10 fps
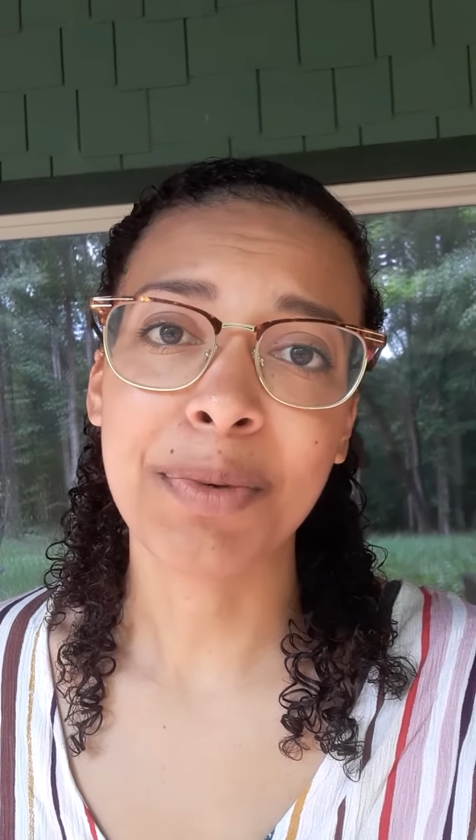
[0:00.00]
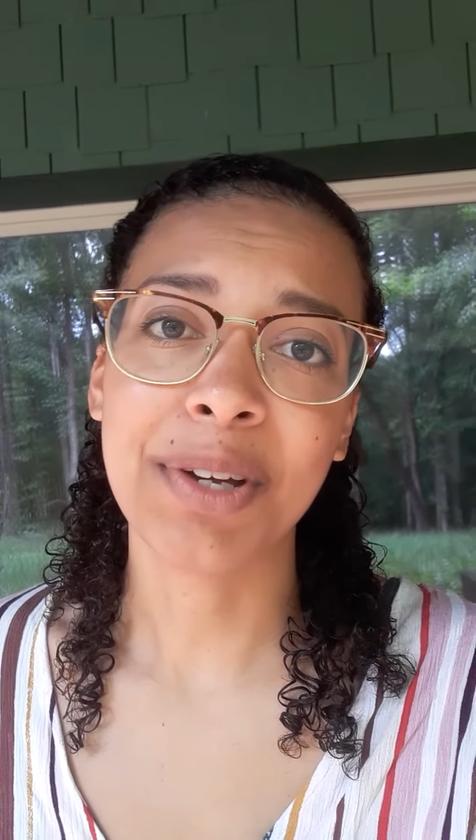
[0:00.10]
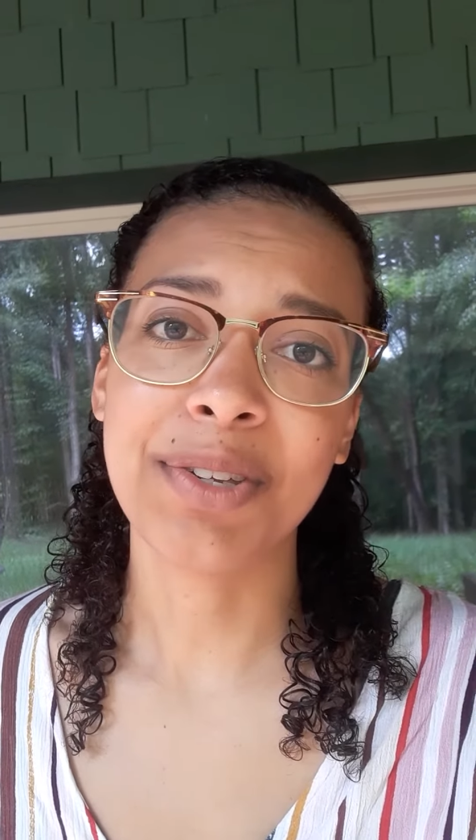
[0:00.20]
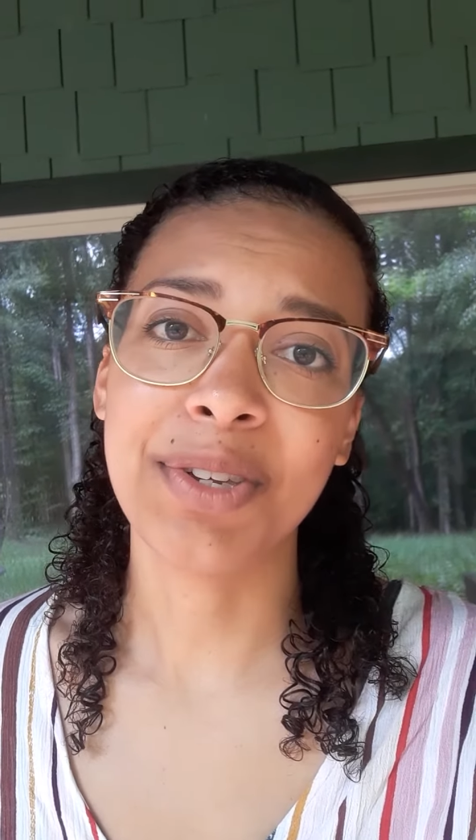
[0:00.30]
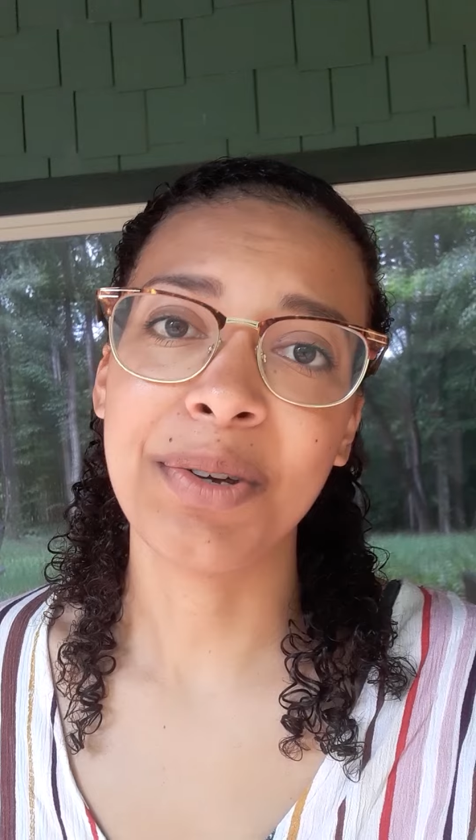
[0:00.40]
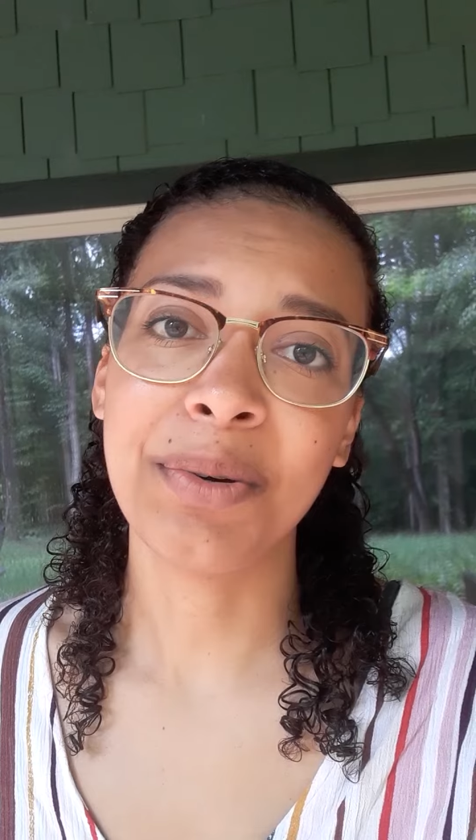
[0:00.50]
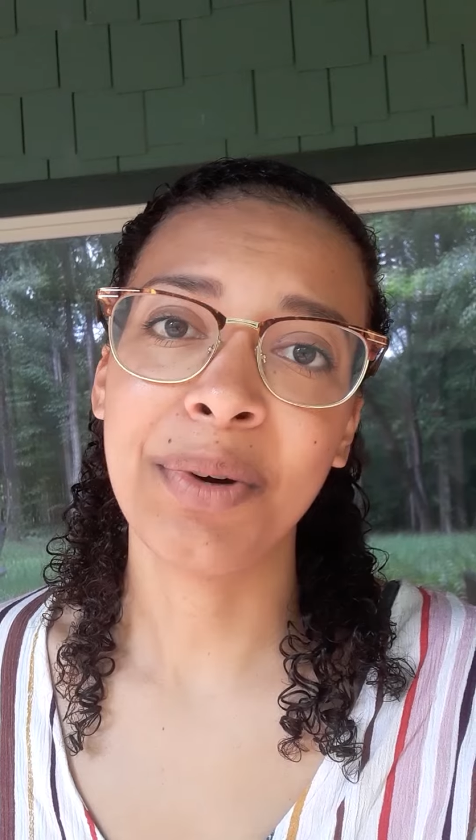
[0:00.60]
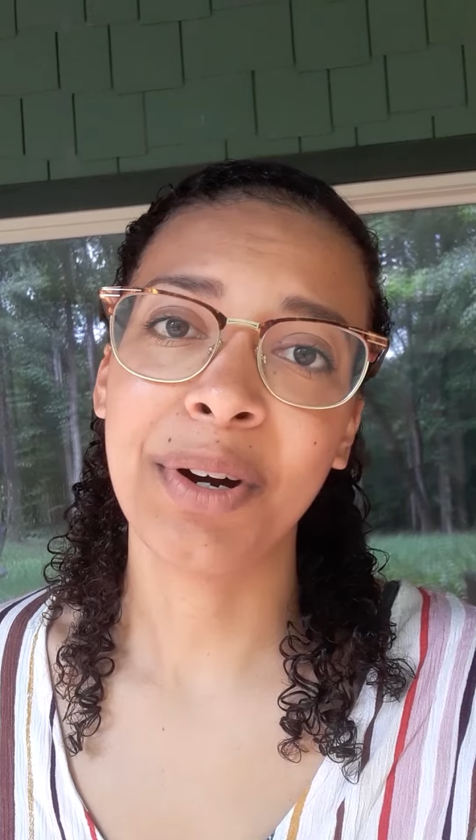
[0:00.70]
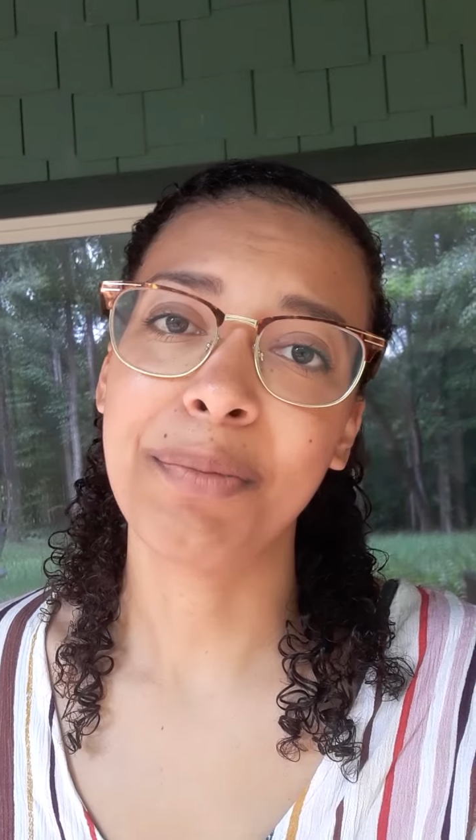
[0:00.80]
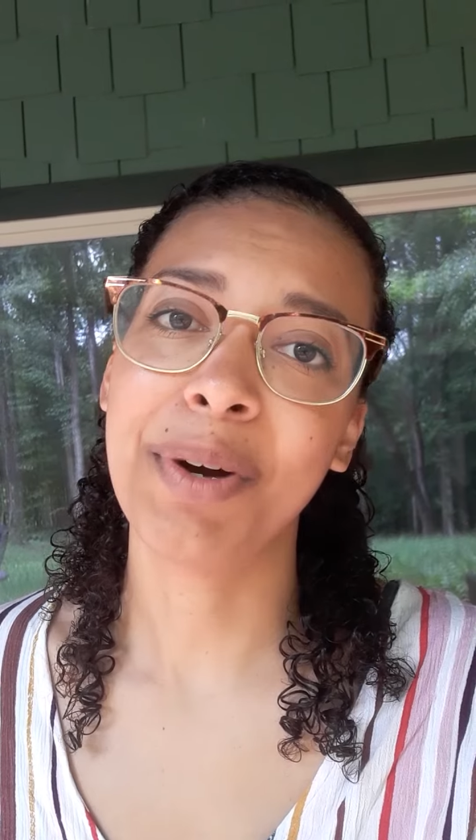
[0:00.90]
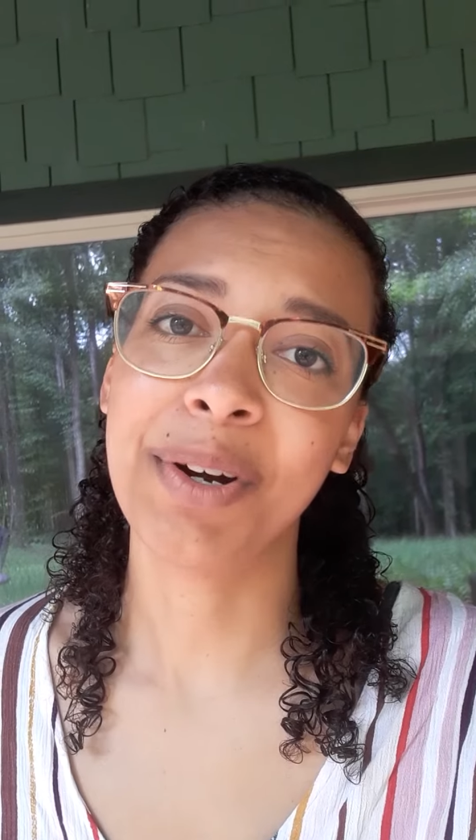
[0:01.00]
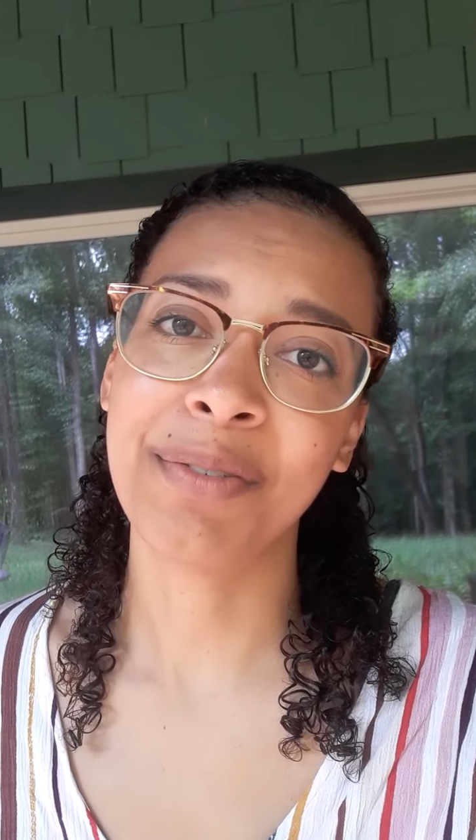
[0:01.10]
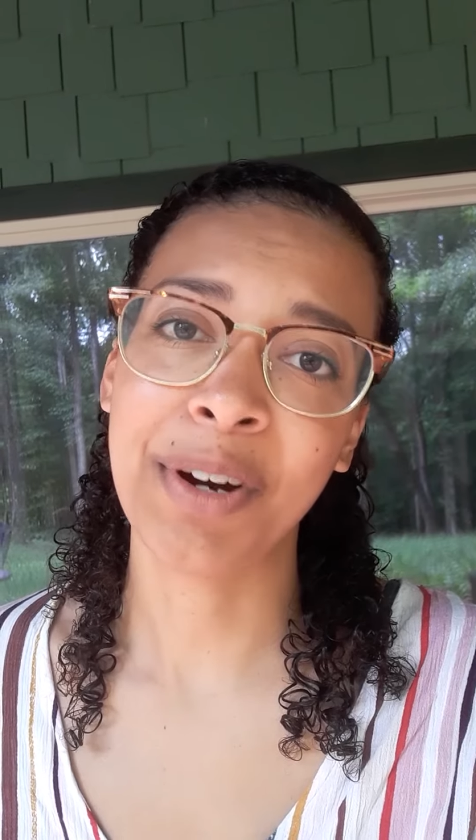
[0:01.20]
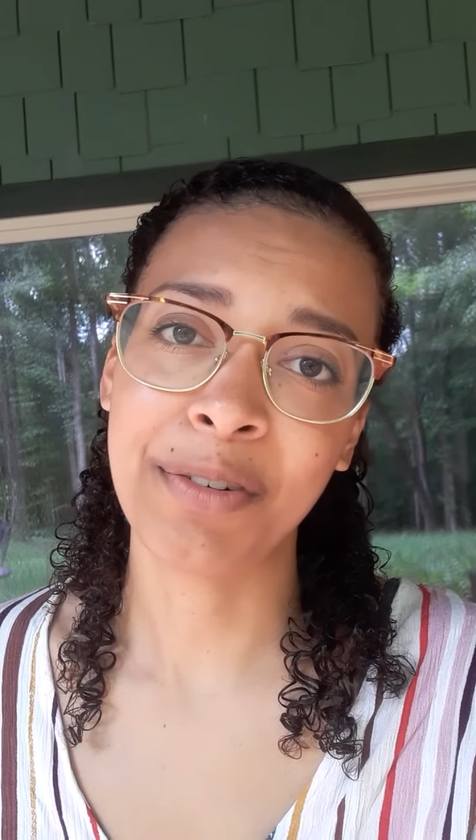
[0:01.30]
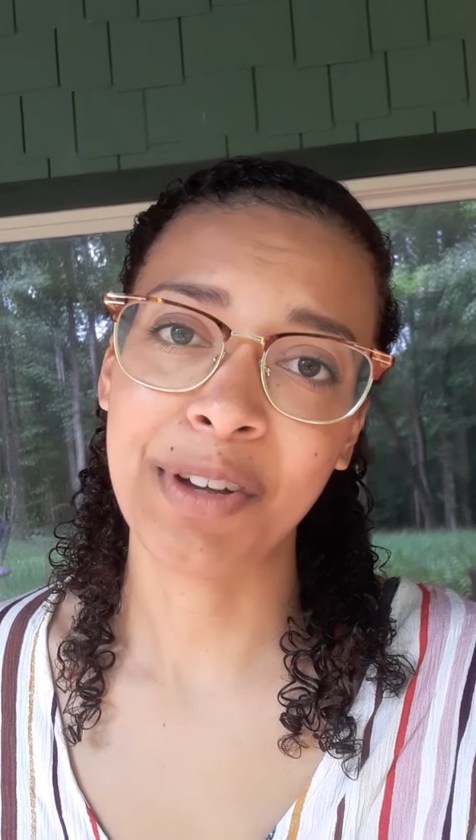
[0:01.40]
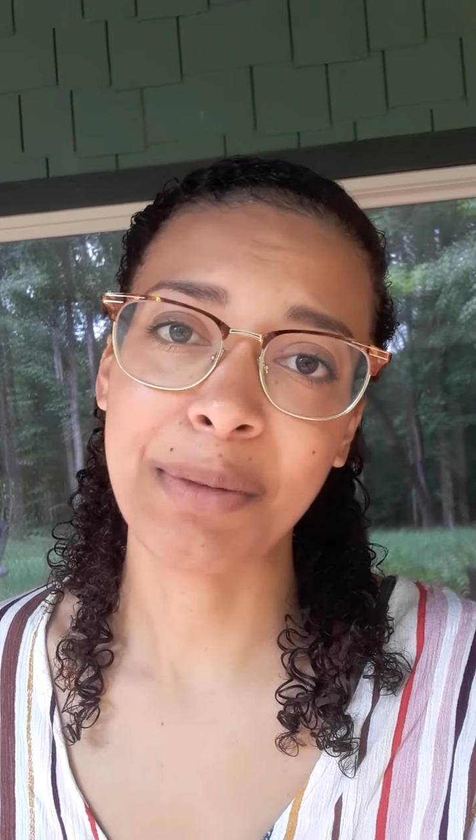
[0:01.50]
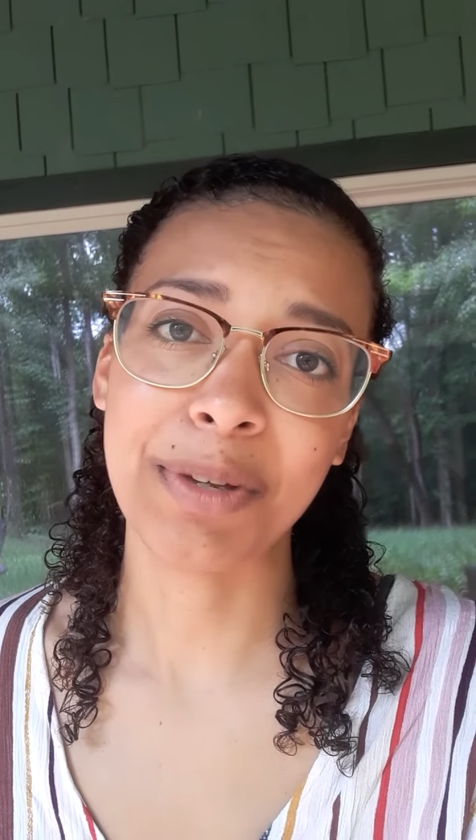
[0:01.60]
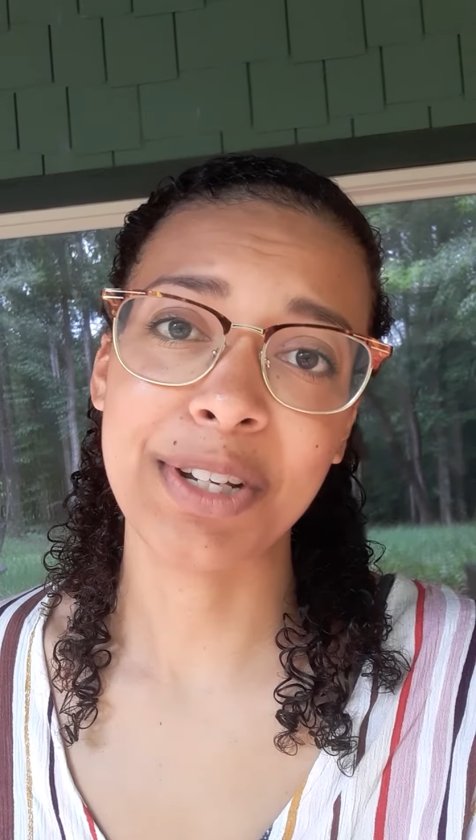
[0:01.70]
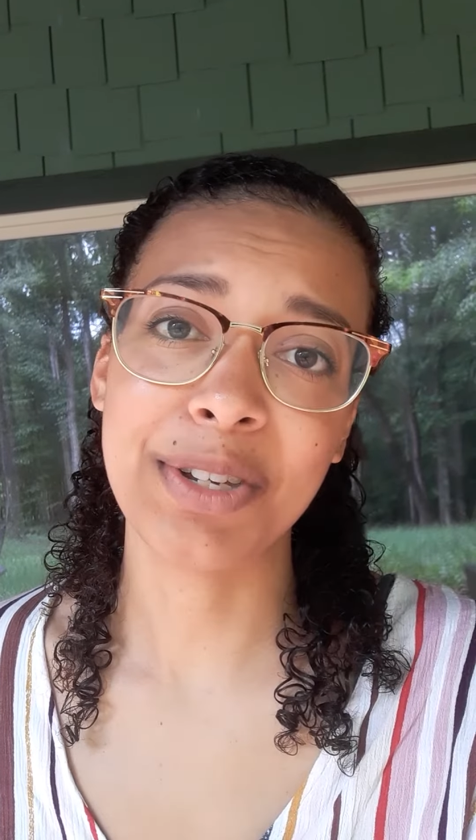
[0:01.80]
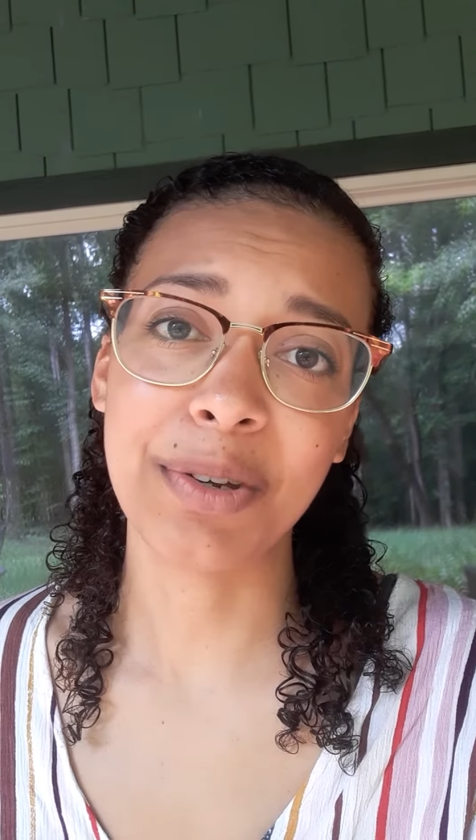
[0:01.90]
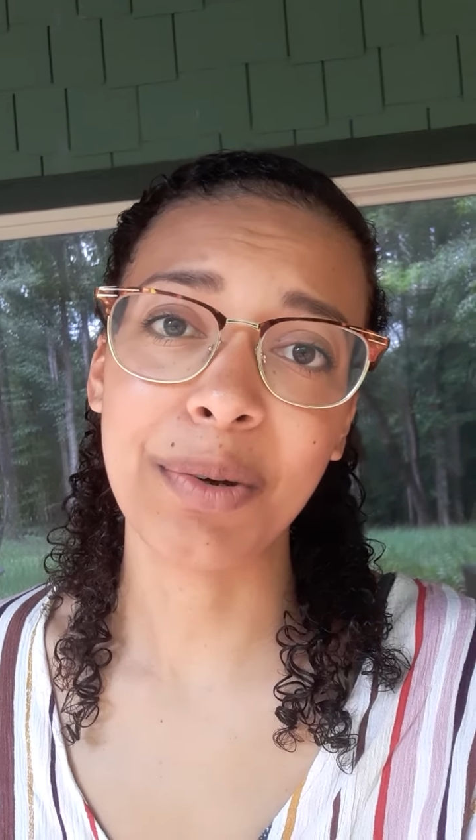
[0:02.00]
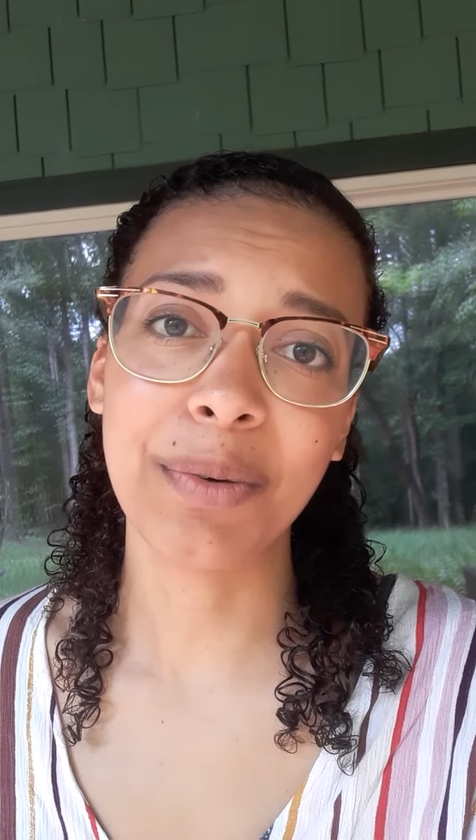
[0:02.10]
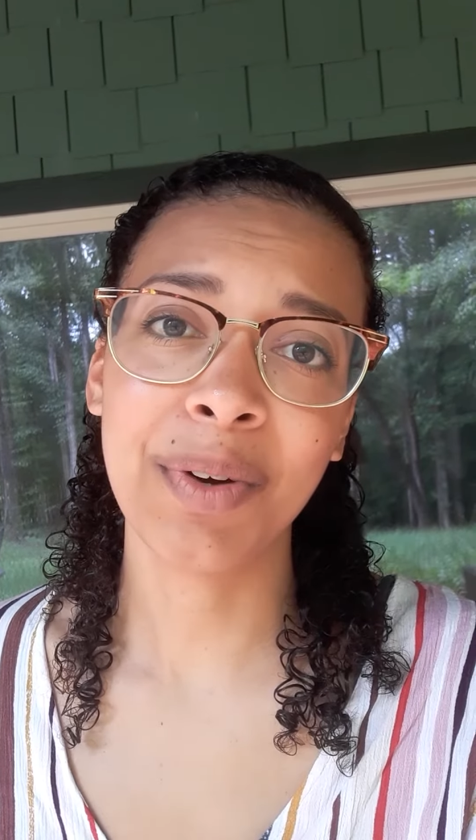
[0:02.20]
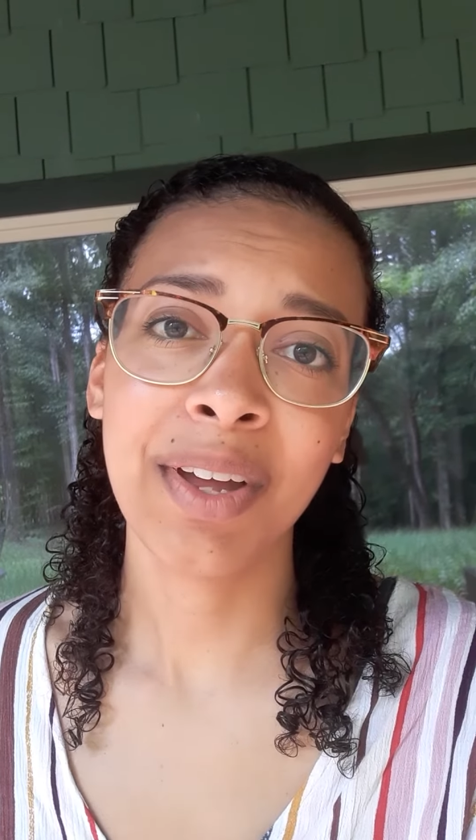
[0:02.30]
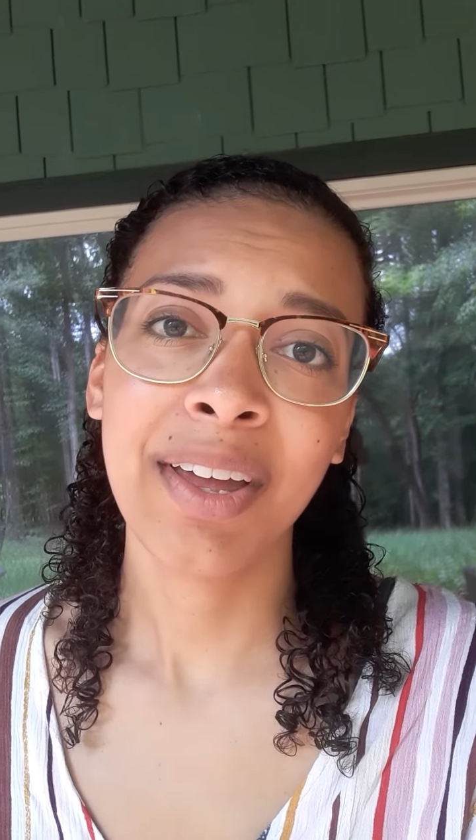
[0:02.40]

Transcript: because you are a part of our family too.